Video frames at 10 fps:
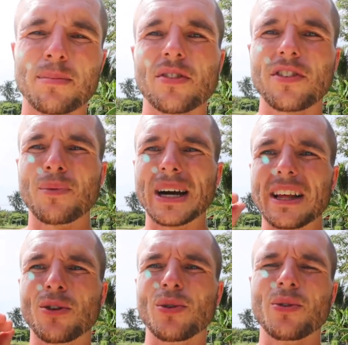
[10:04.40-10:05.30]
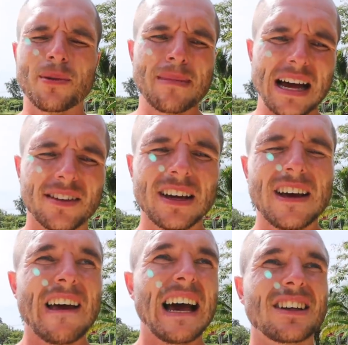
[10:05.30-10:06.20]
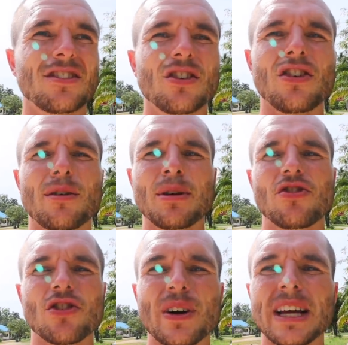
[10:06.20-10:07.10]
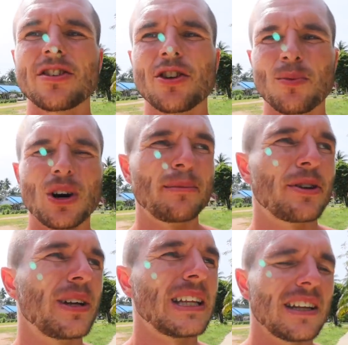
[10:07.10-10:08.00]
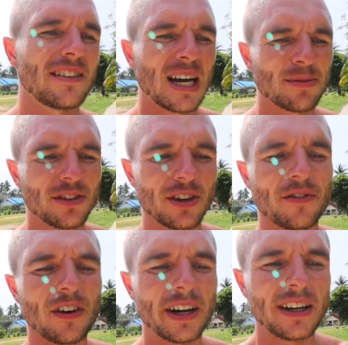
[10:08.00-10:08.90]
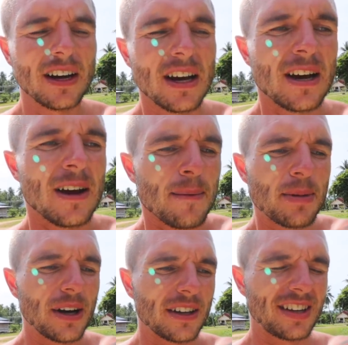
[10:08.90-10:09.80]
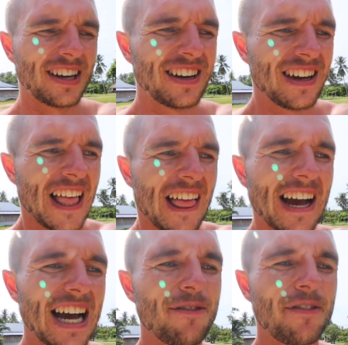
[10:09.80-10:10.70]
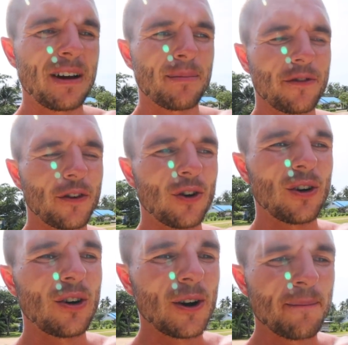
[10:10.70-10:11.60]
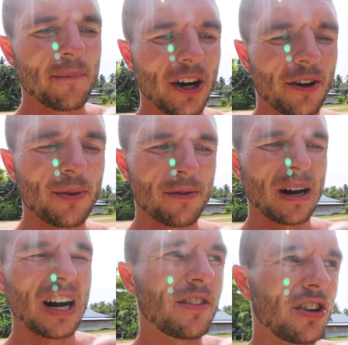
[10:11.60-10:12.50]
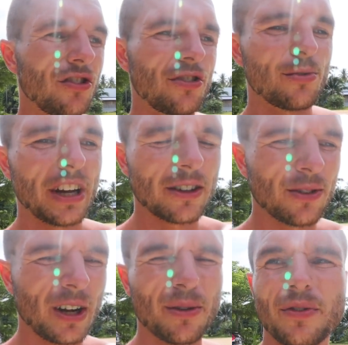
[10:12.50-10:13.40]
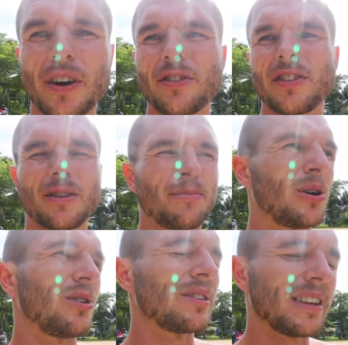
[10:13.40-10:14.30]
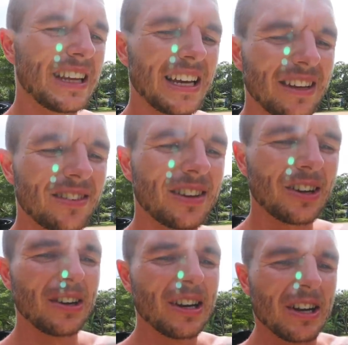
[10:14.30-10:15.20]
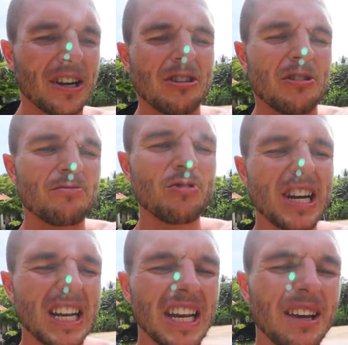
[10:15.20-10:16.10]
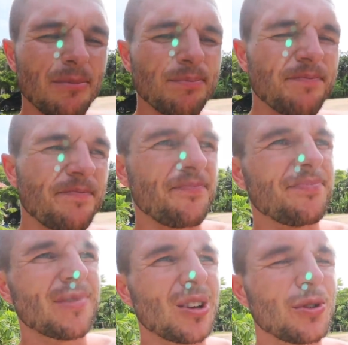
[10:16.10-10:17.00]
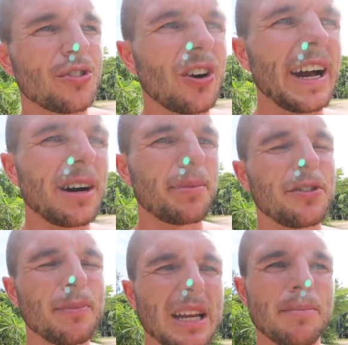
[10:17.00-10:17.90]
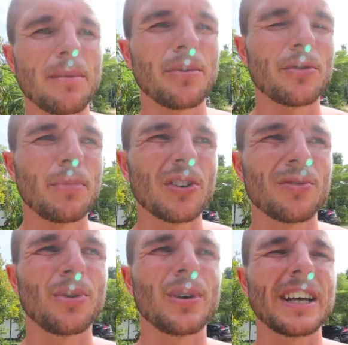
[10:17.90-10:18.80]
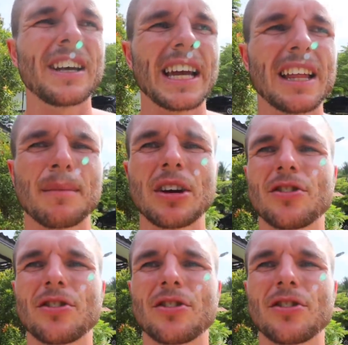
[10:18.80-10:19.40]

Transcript: in a positive way, that all that matters. And as long as I'm enjoying doing what I'm doing, then it's absolutely fine. But I have found before, like with my other YouTube channel, that I was focusing upon things that really was not helping as many people as possible, and I couldn't get